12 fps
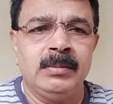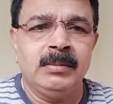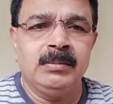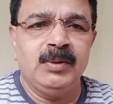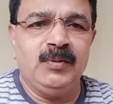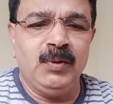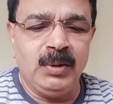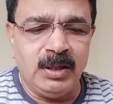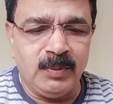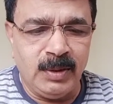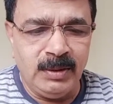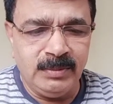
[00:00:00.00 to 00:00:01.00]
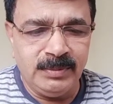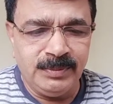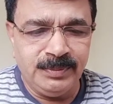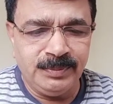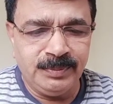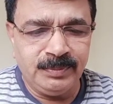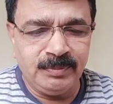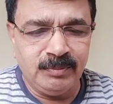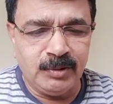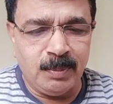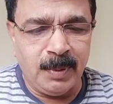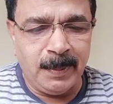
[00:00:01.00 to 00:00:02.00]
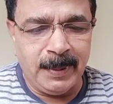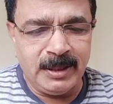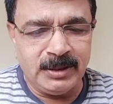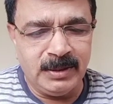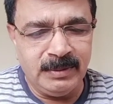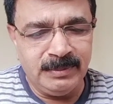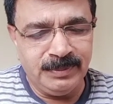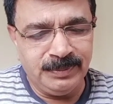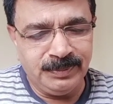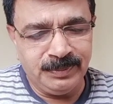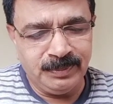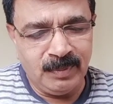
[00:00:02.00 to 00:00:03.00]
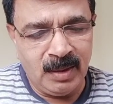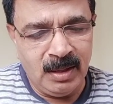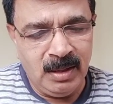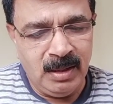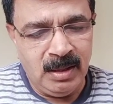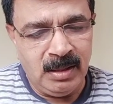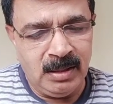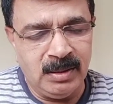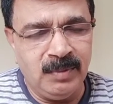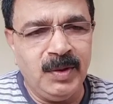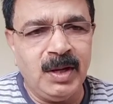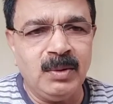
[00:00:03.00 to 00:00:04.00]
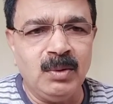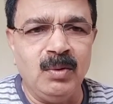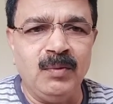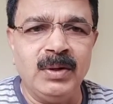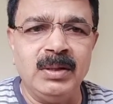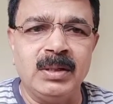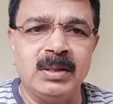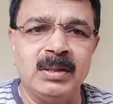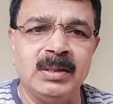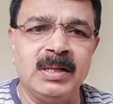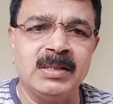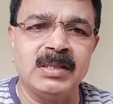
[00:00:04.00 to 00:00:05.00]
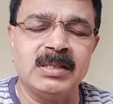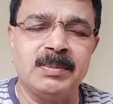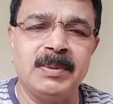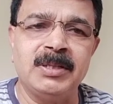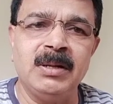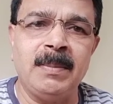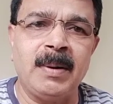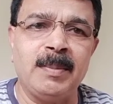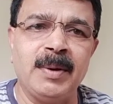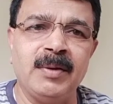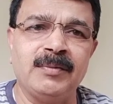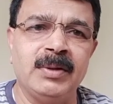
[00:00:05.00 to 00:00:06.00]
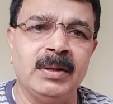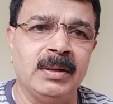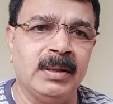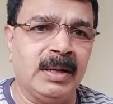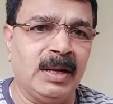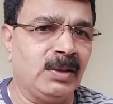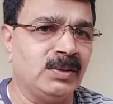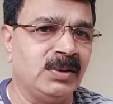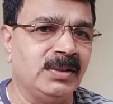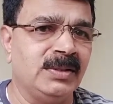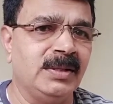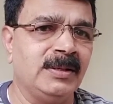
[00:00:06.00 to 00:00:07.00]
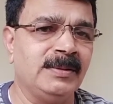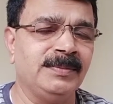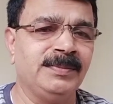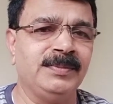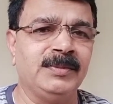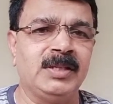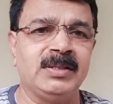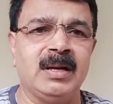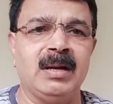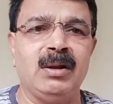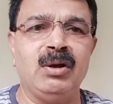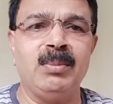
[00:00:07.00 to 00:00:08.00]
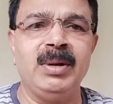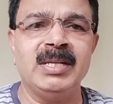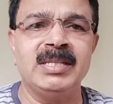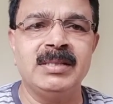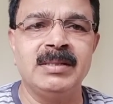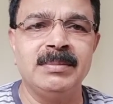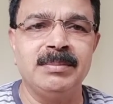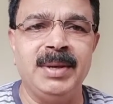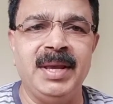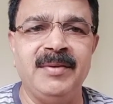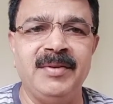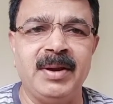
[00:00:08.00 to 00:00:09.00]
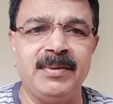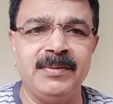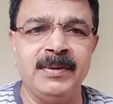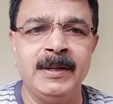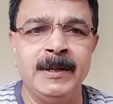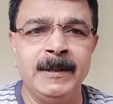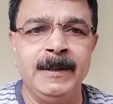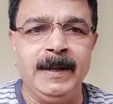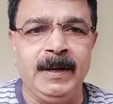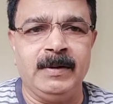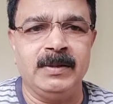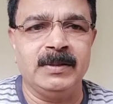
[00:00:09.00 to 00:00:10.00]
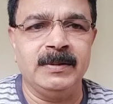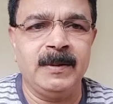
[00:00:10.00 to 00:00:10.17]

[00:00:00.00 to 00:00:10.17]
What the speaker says: before that one, the preparation, we have to go for that. There is a special property of the nitrogen is there. There is an anomalous behavior of nitrogen.